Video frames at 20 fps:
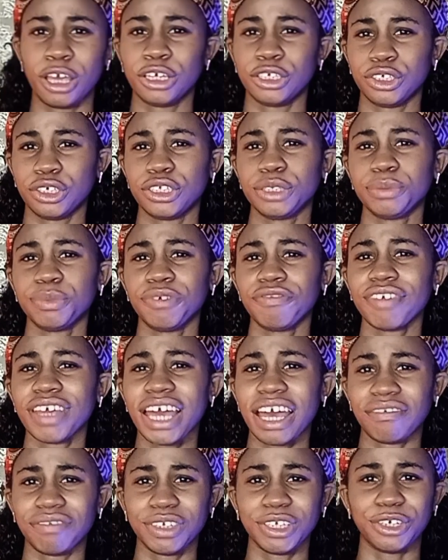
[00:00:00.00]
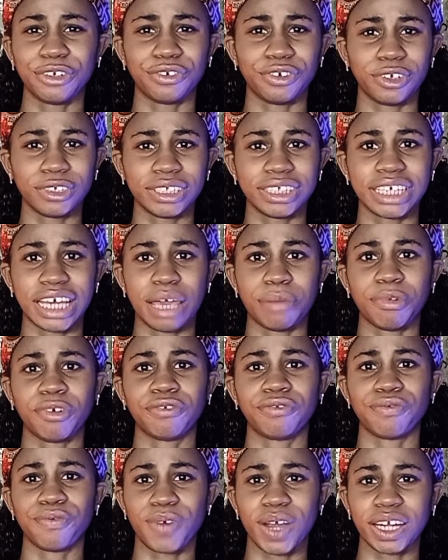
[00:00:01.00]
So the movie having a runtime
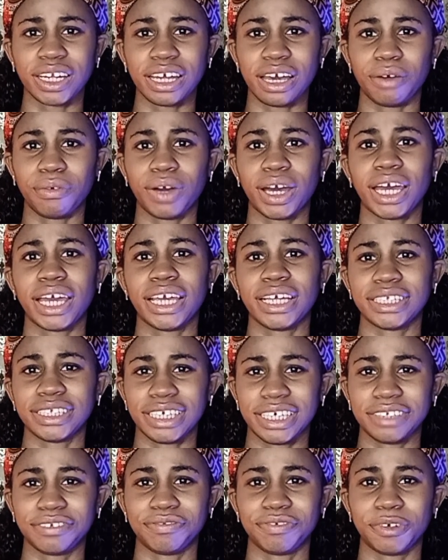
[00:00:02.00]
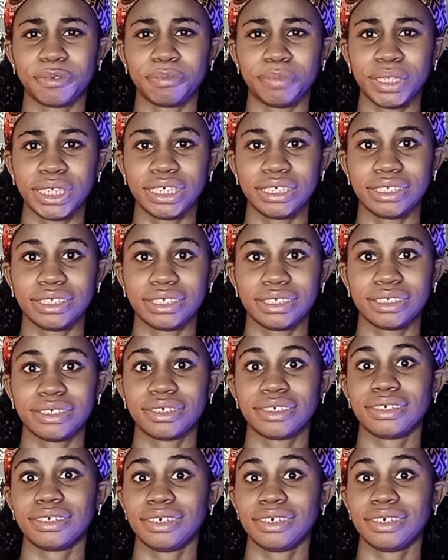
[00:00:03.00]
of 1 hour and 34 minutes.